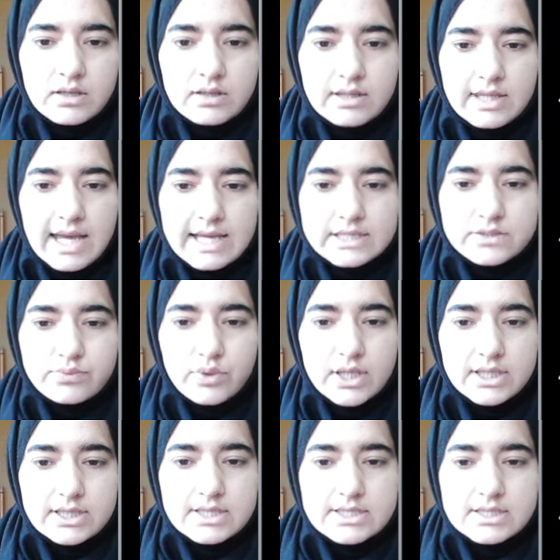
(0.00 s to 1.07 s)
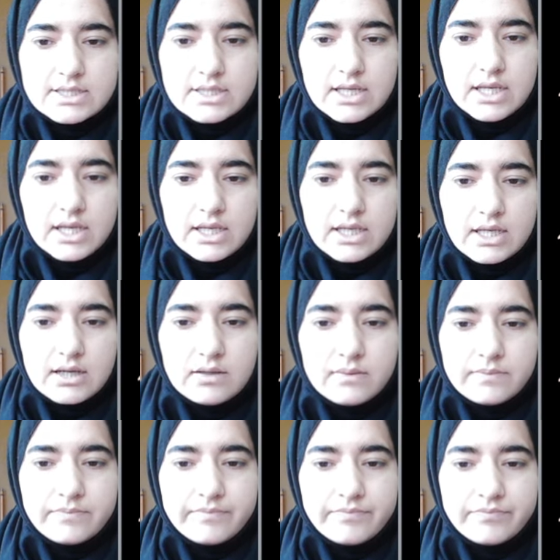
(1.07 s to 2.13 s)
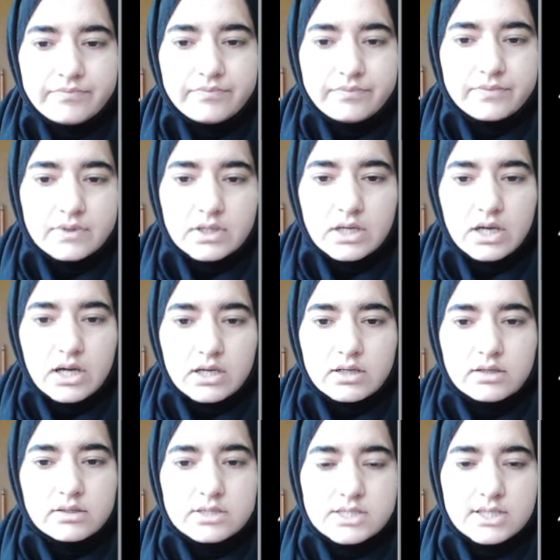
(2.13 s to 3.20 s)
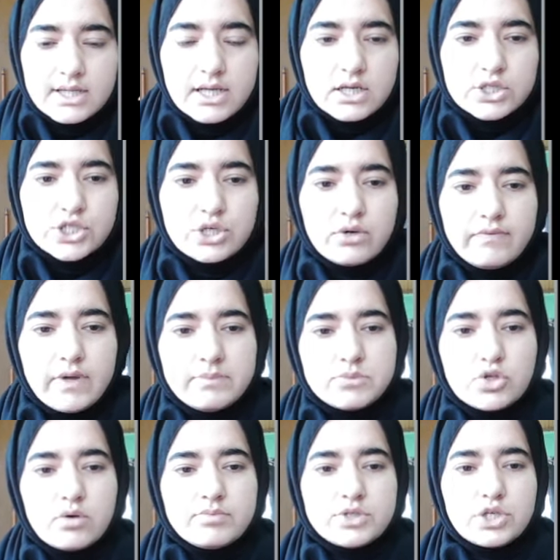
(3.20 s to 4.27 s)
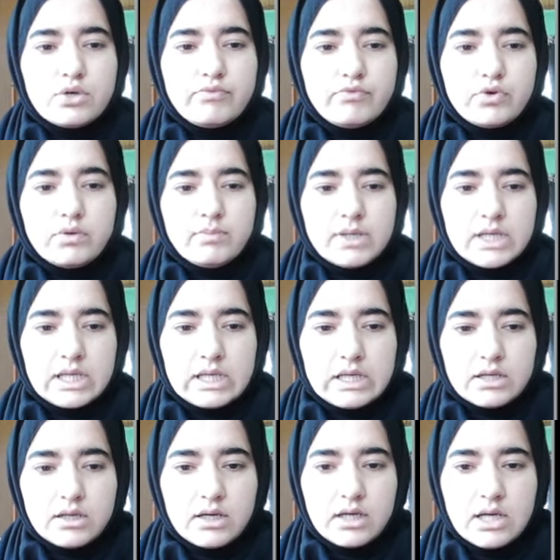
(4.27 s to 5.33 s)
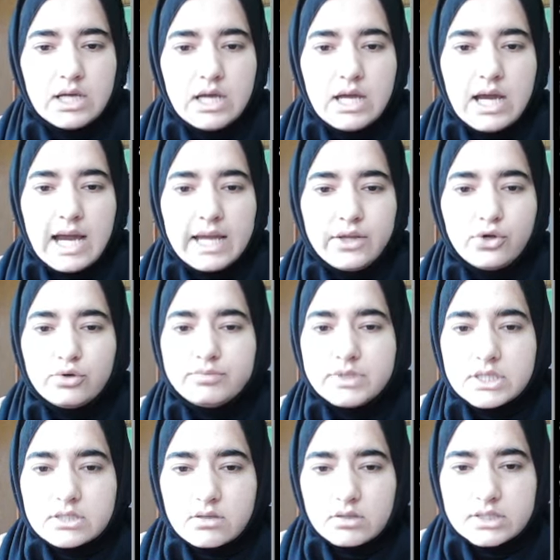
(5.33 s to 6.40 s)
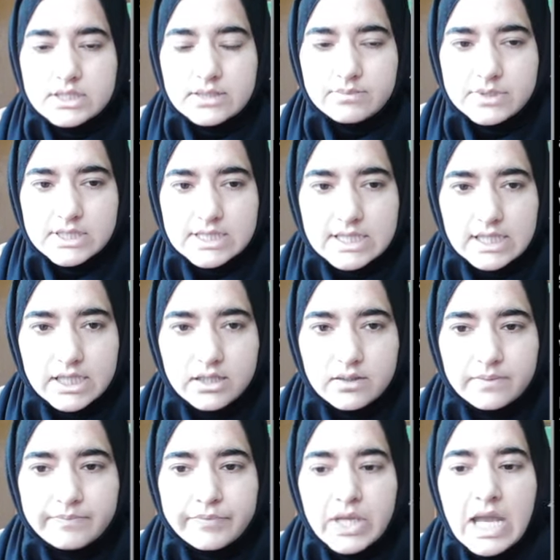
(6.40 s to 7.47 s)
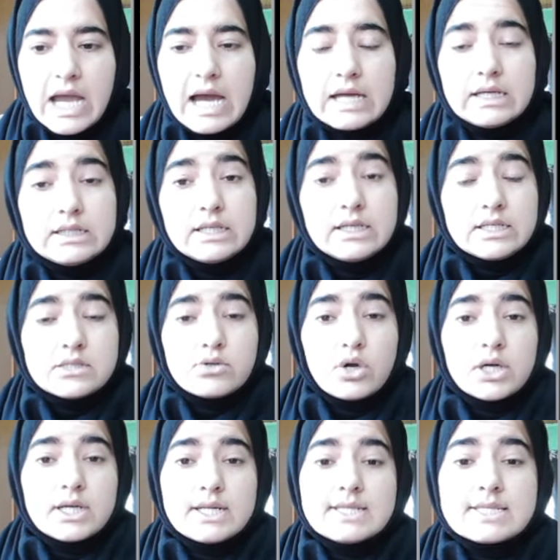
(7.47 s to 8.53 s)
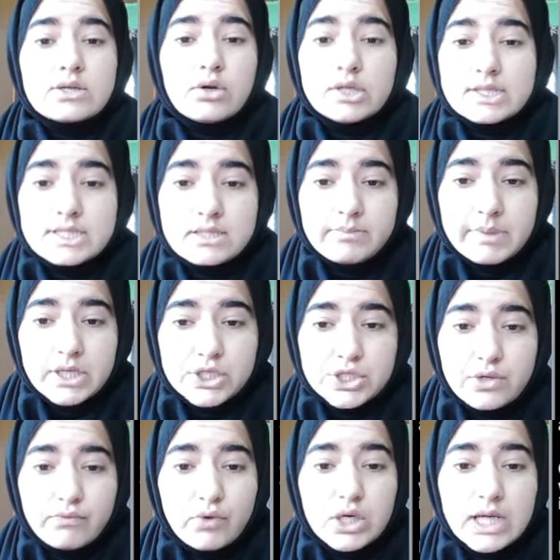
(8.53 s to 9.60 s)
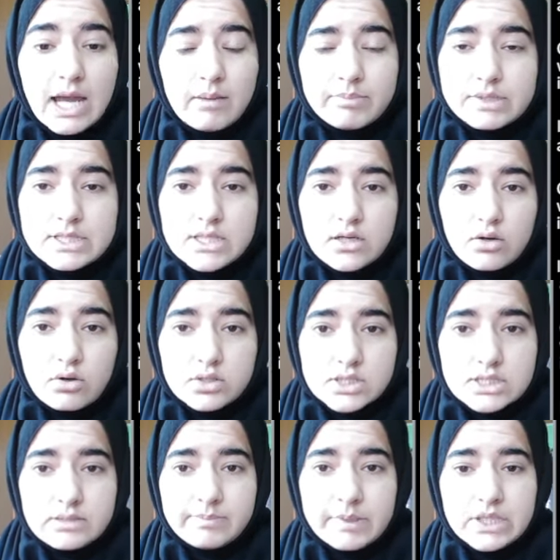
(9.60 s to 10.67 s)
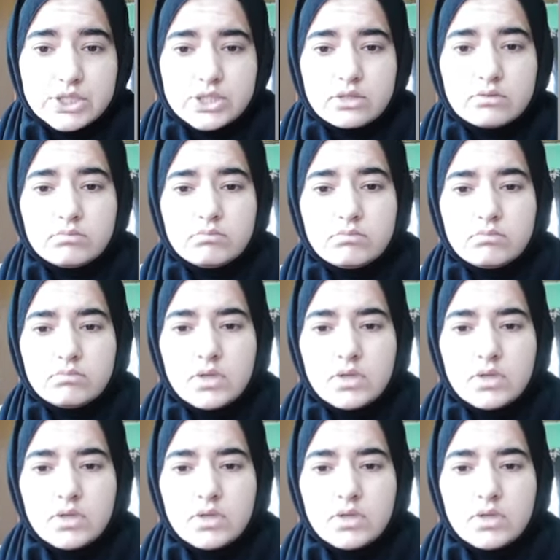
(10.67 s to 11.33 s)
That's why this diarrhea occurs, reduction of absorption of food material. I hope this concept is clear. Another disorder is constipation. What happens in constipation?